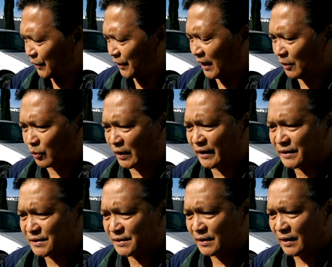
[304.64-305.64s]
thing
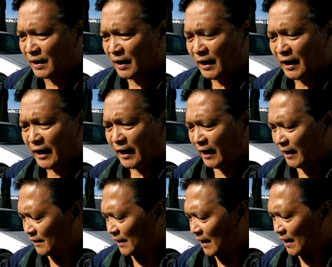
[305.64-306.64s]
works
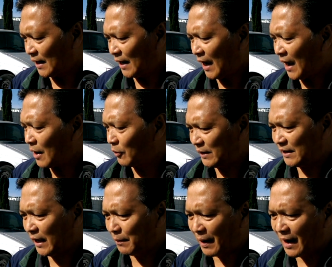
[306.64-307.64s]
and how it
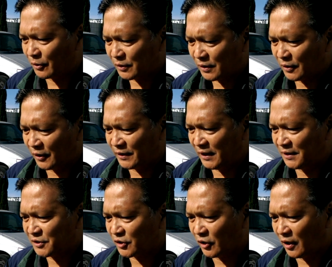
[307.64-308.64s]
came out on the
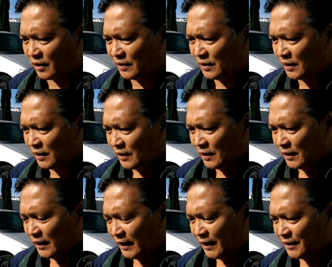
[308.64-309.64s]
install.
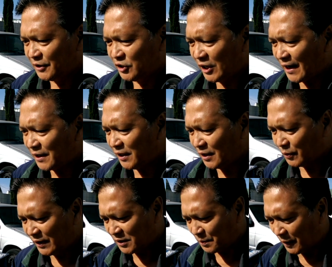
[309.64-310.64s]
And Jack here,
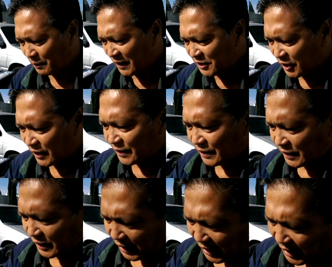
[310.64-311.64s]
with his permission,
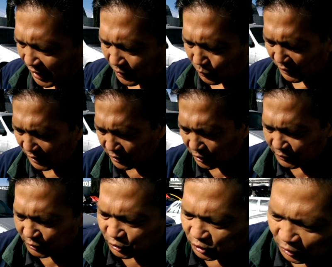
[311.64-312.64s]
we are
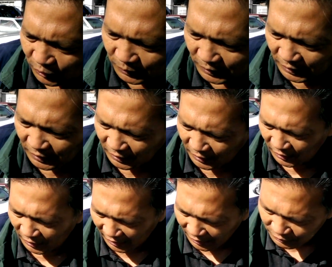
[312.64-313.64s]
going to show
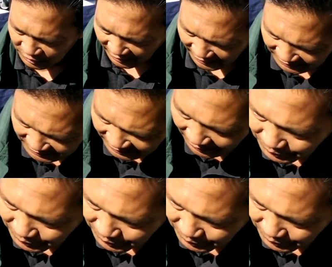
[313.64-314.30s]
how Jack is